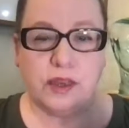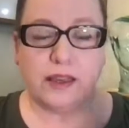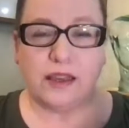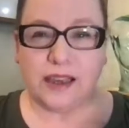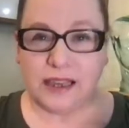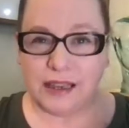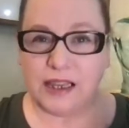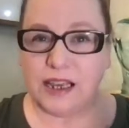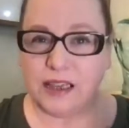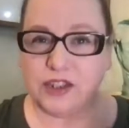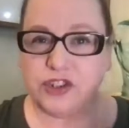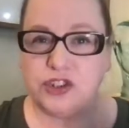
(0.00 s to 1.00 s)
Like at the
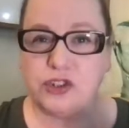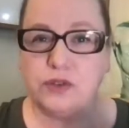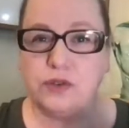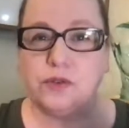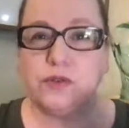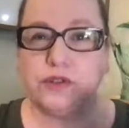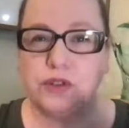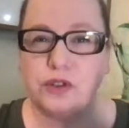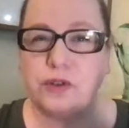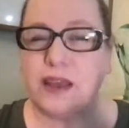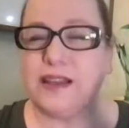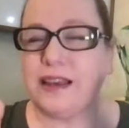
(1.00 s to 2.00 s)
end of two,
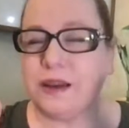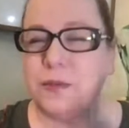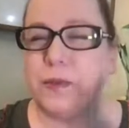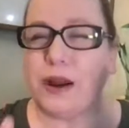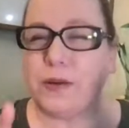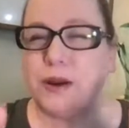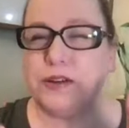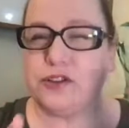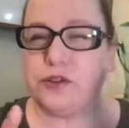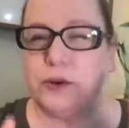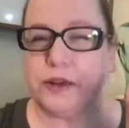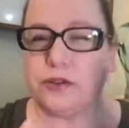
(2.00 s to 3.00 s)
I think right around
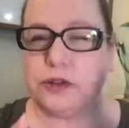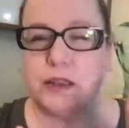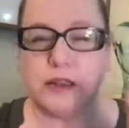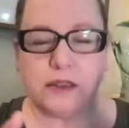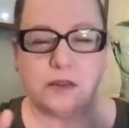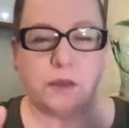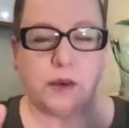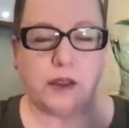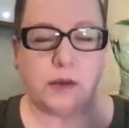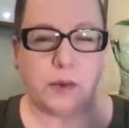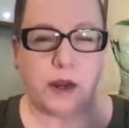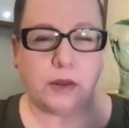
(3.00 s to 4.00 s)
200, I think is where they're
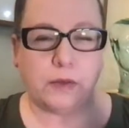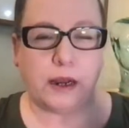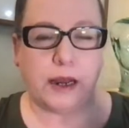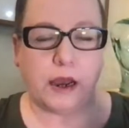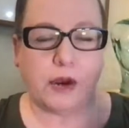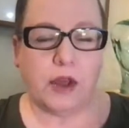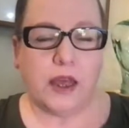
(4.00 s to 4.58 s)
running right now.